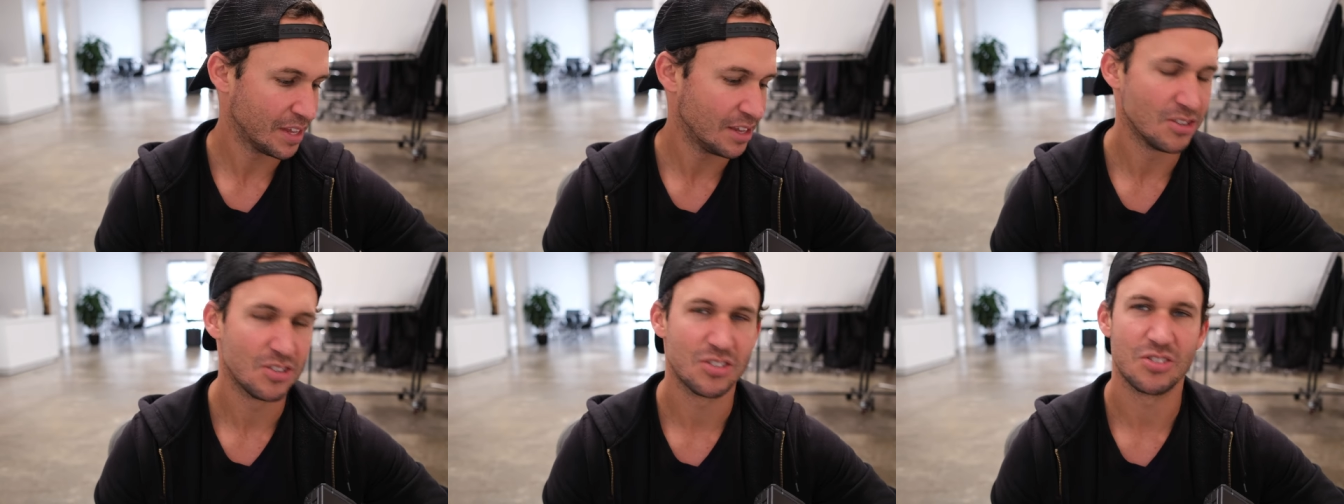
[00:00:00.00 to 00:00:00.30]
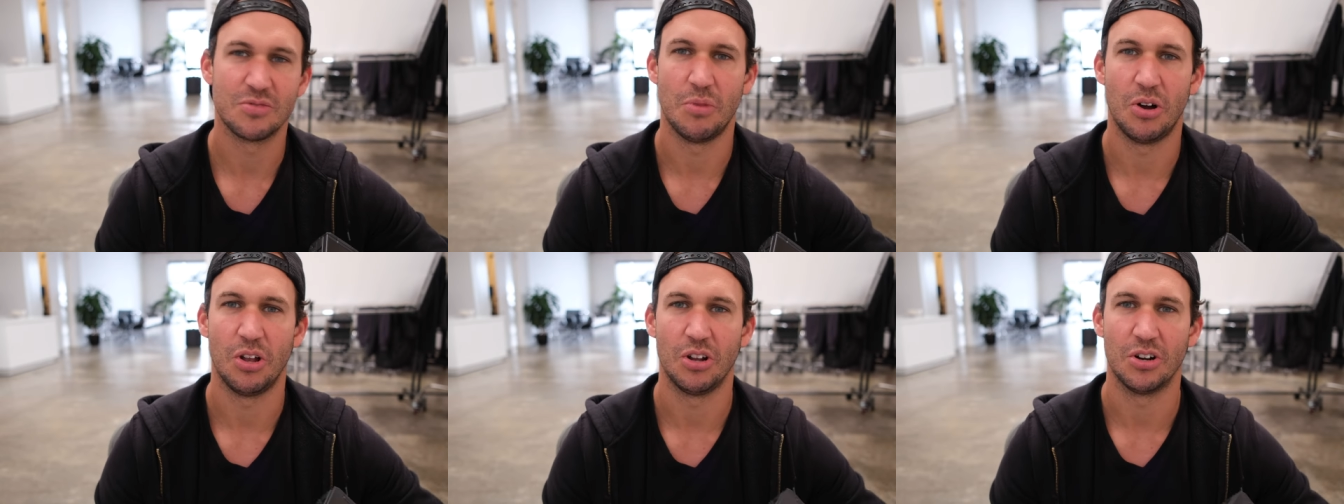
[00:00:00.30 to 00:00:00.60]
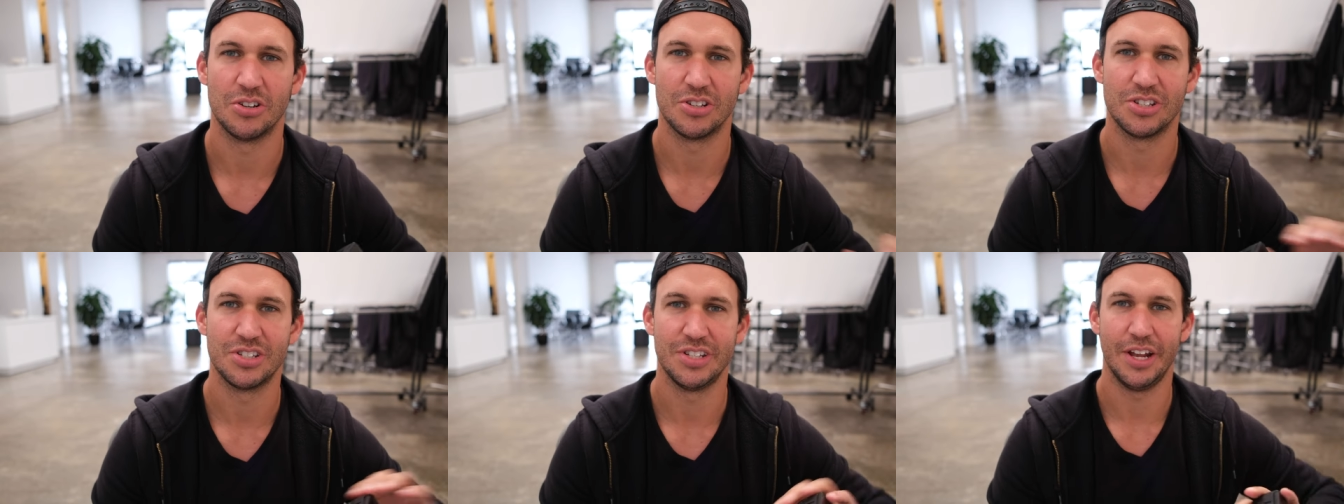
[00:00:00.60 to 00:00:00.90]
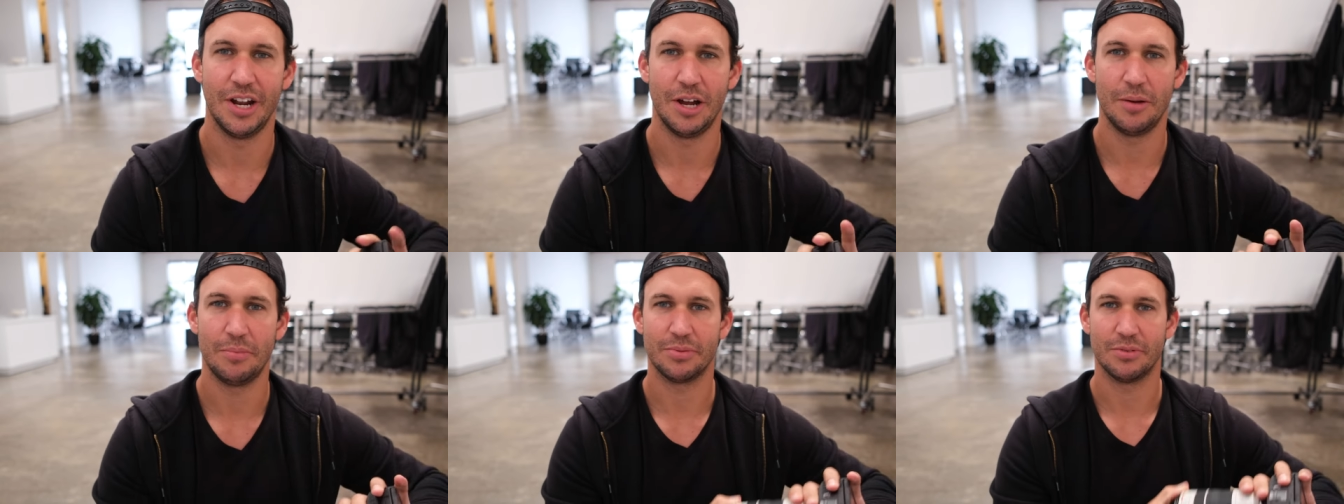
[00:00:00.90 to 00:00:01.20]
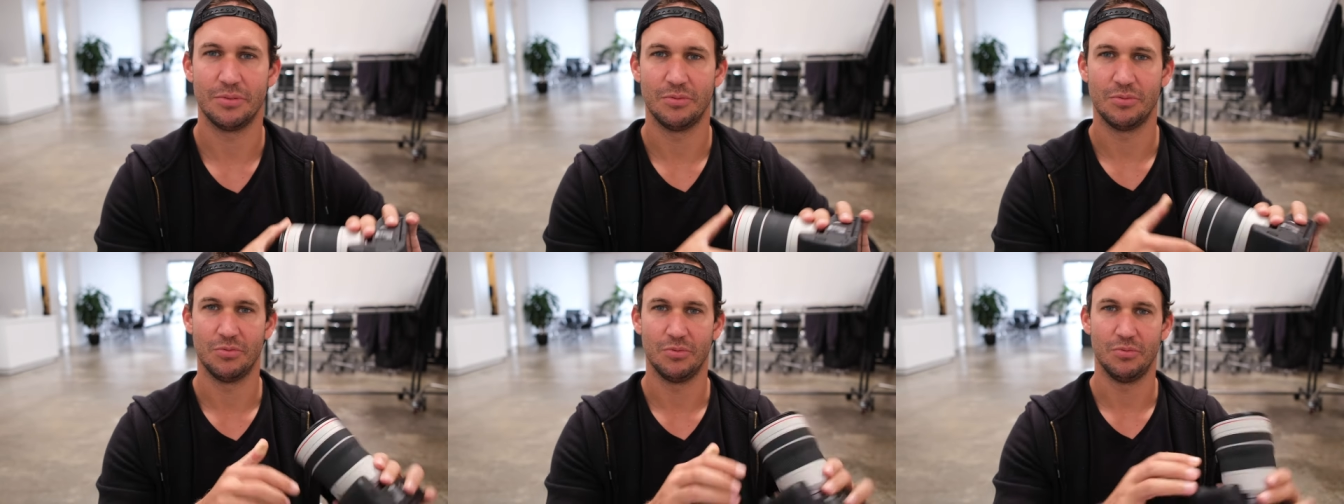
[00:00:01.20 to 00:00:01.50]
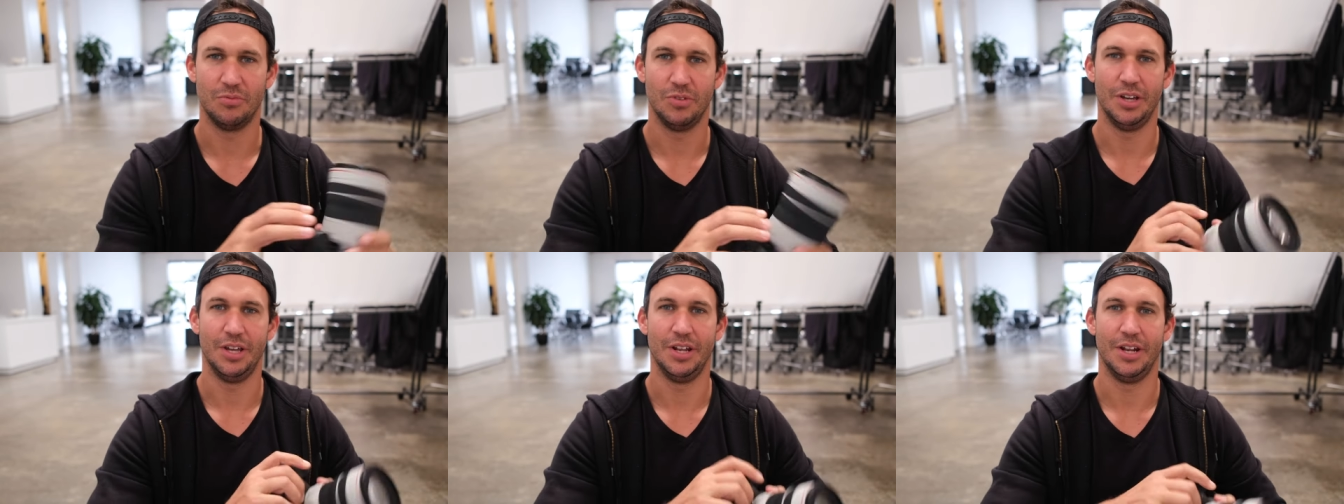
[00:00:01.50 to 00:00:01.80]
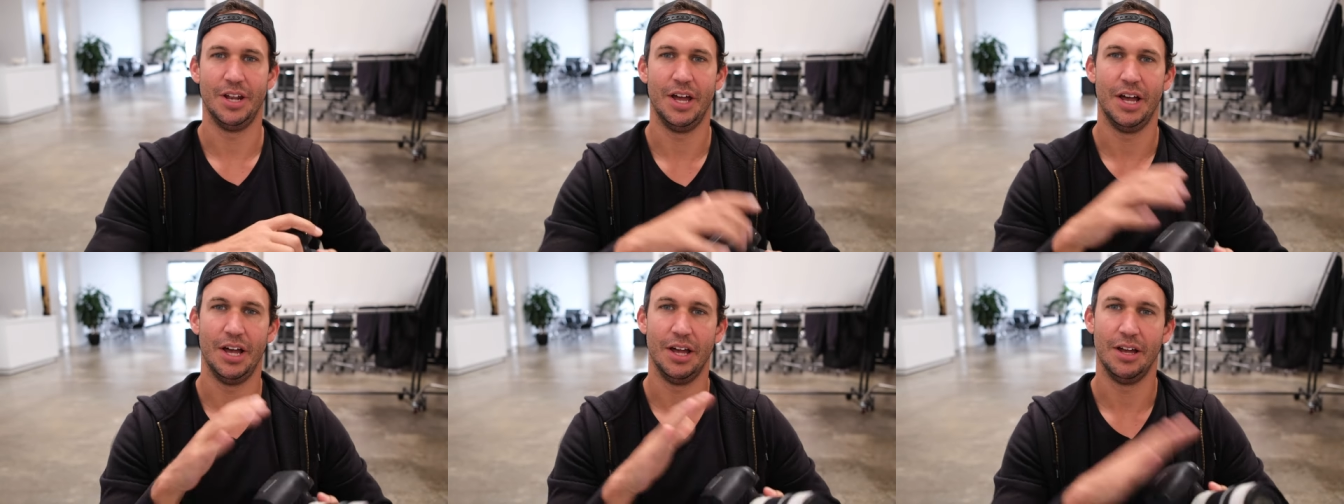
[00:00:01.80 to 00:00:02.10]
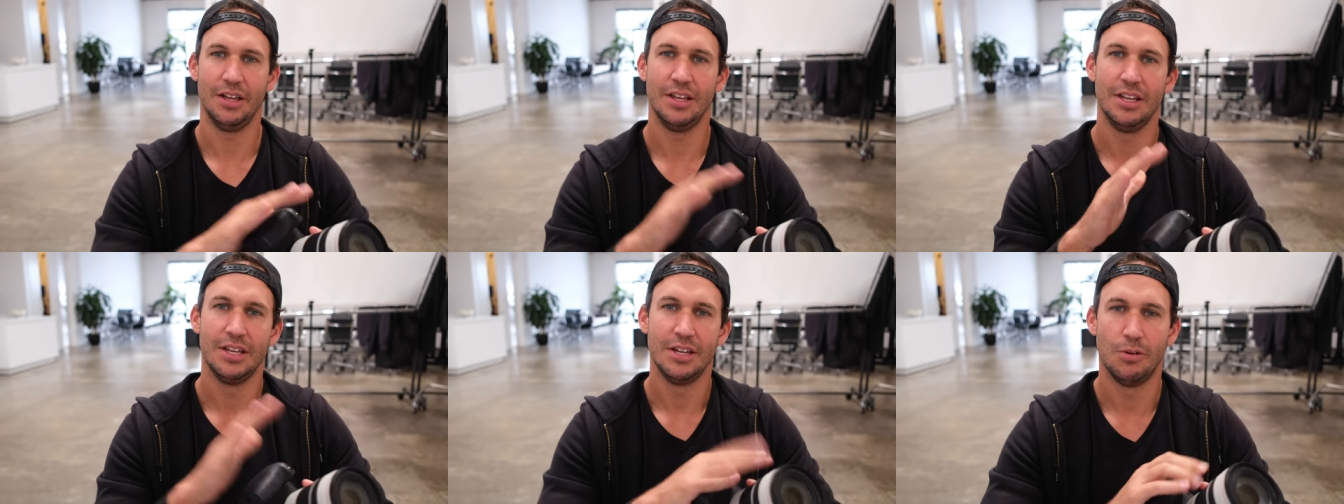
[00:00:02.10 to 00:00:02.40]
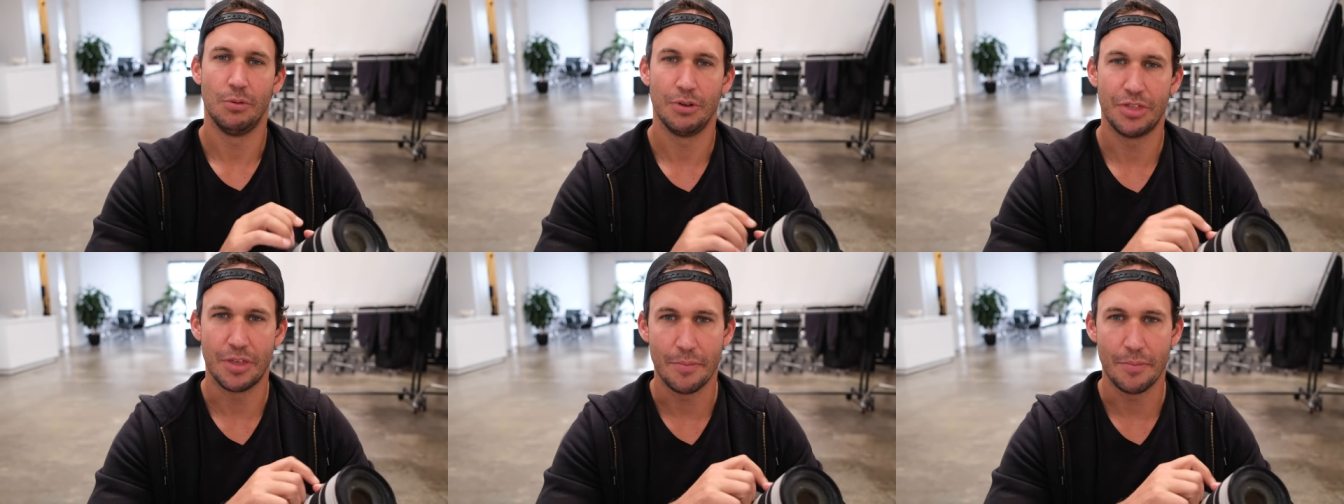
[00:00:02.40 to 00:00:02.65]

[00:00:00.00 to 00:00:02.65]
smaller setup, and uh, with the